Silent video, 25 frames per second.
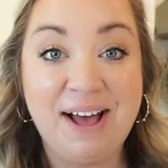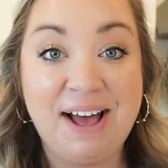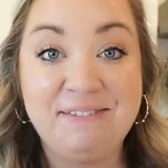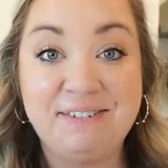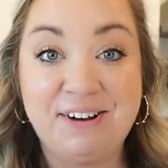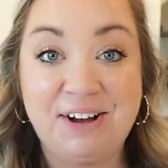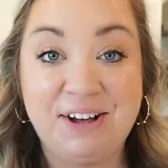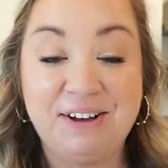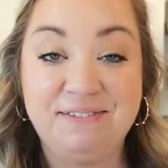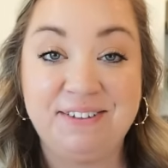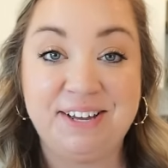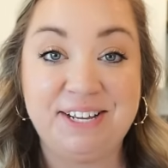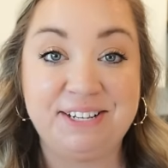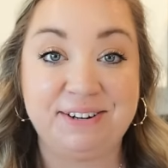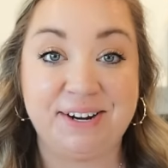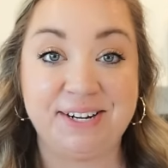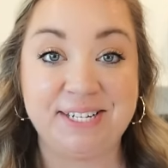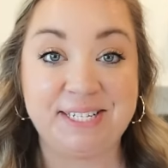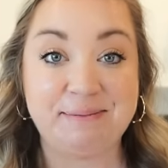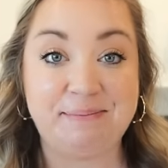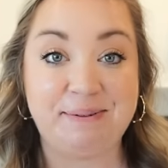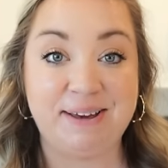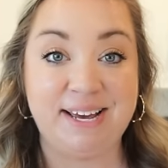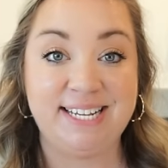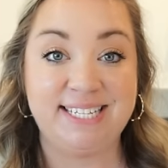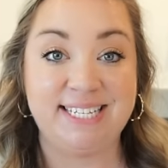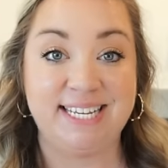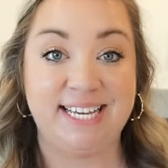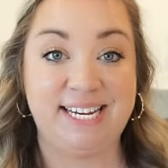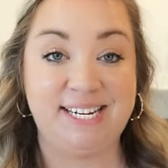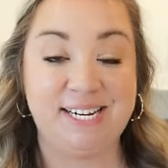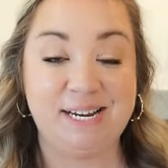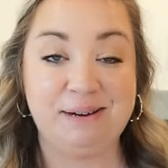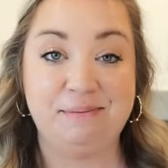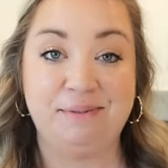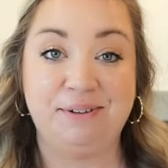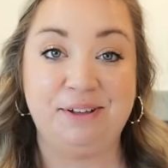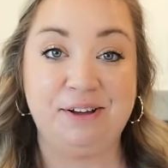have all of these recipes
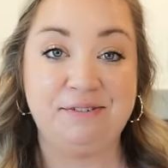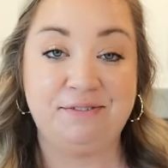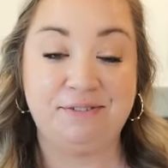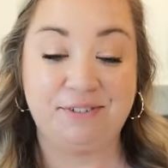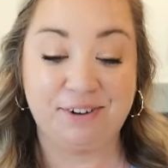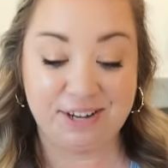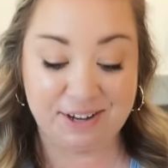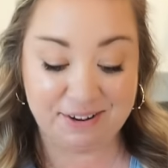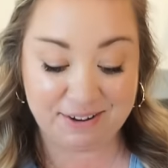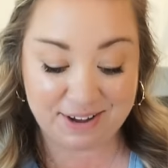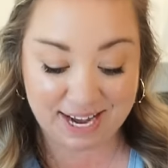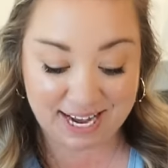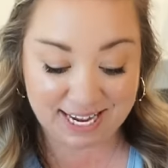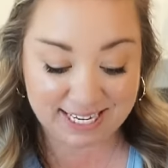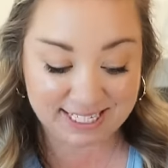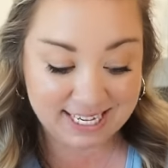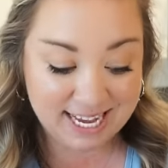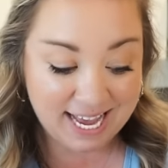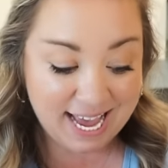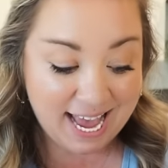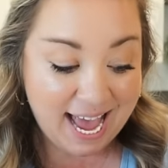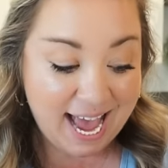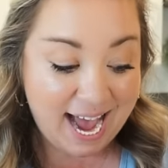linked down below for you guys.